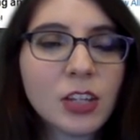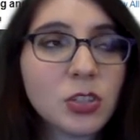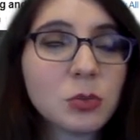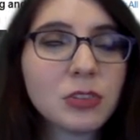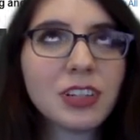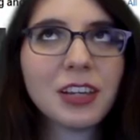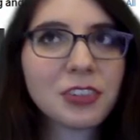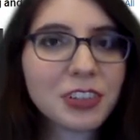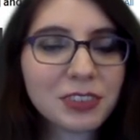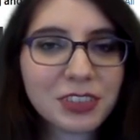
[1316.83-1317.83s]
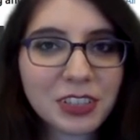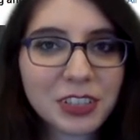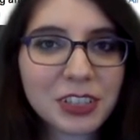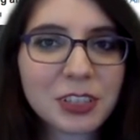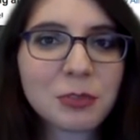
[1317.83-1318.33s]
you'd never even
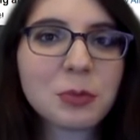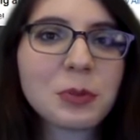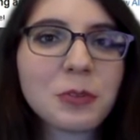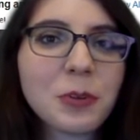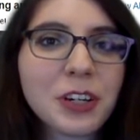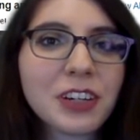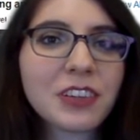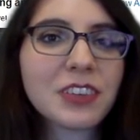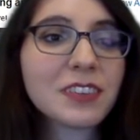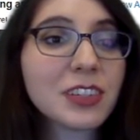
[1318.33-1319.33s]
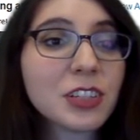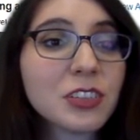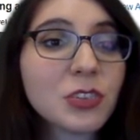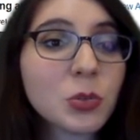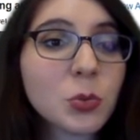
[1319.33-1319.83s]
heard of before. So it's a
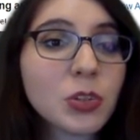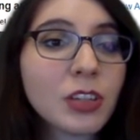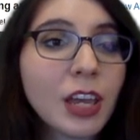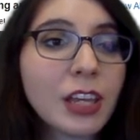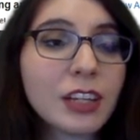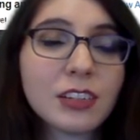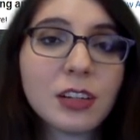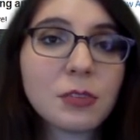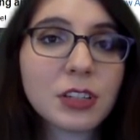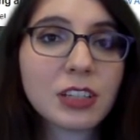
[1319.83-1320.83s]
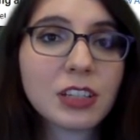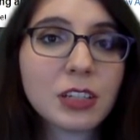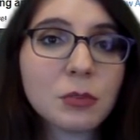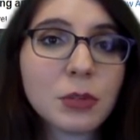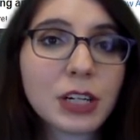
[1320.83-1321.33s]
good tool, and I
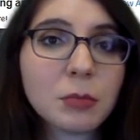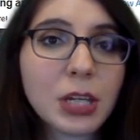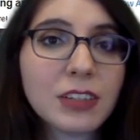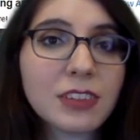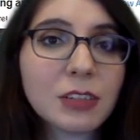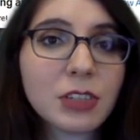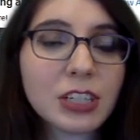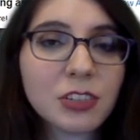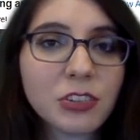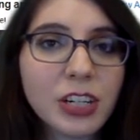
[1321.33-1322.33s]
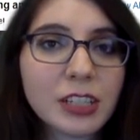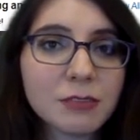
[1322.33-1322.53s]
definitely recommend giving it a try.